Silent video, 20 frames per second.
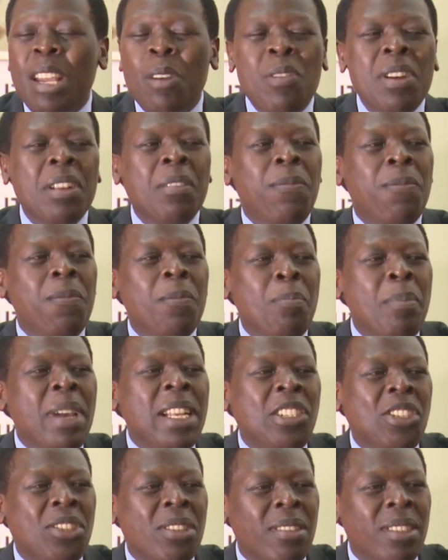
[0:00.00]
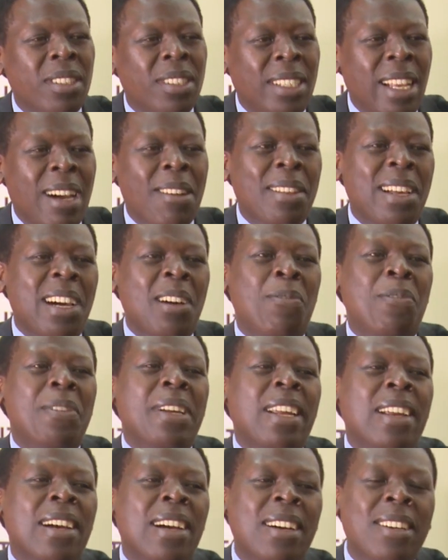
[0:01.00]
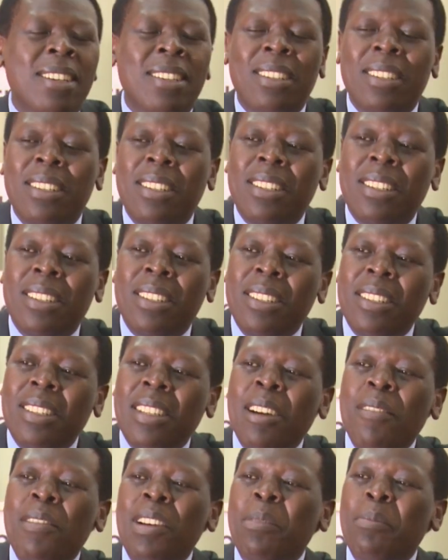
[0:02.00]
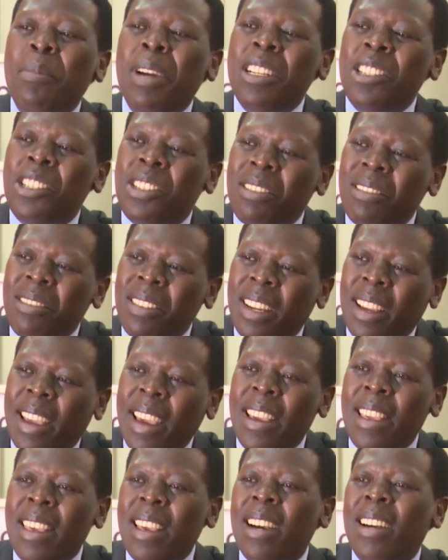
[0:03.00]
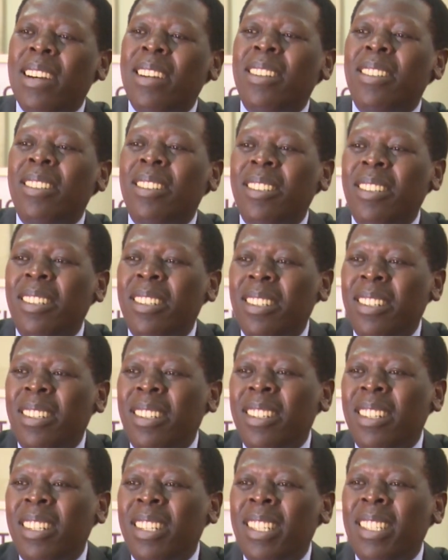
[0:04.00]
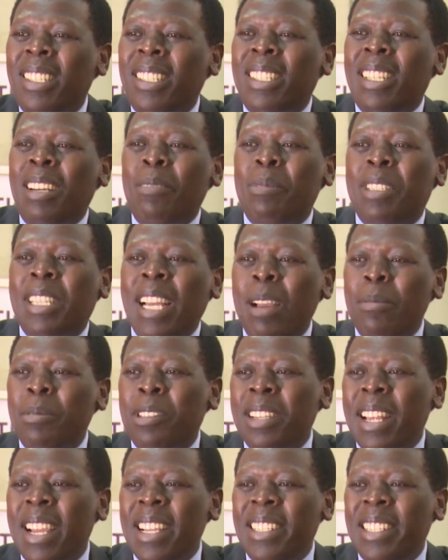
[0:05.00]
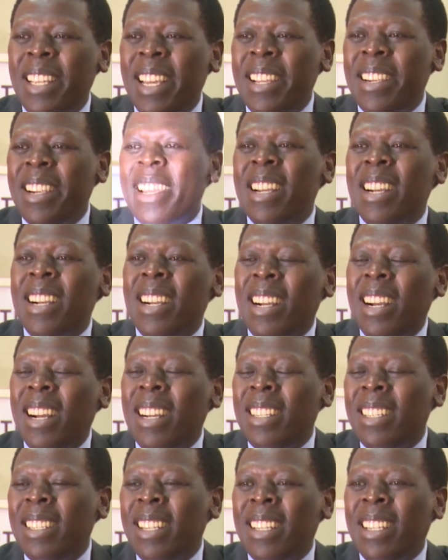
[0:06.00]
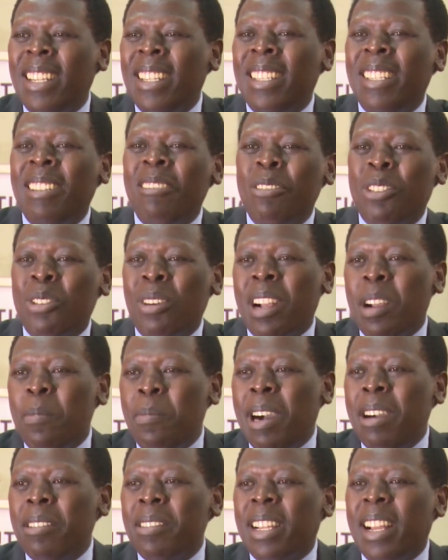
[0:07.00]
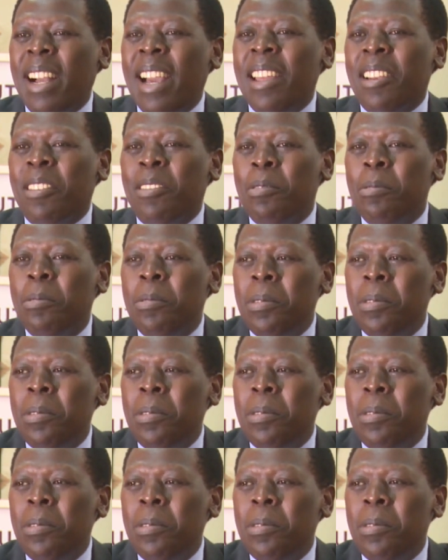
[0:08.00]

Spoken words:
will mention South Africa, they will mention Kenya, sometimes Nigeria, and they will talk about Cairo.